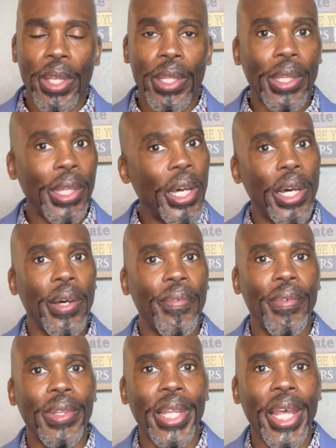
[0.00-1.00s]
Love,
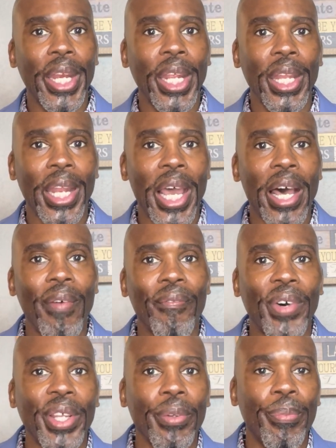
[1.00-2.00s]
letting out
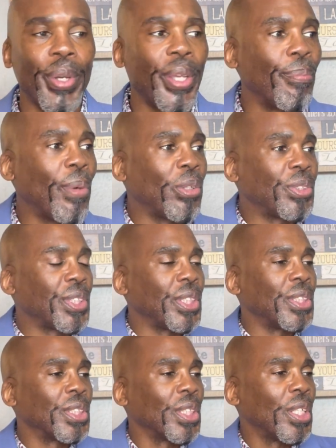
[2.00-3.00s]
vulnerable
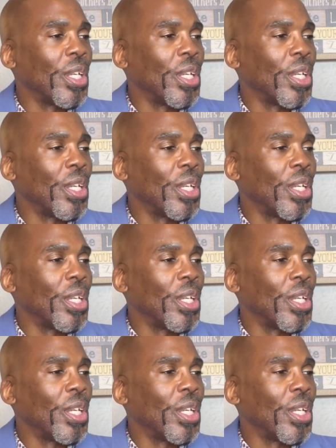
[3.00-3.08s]
emotions.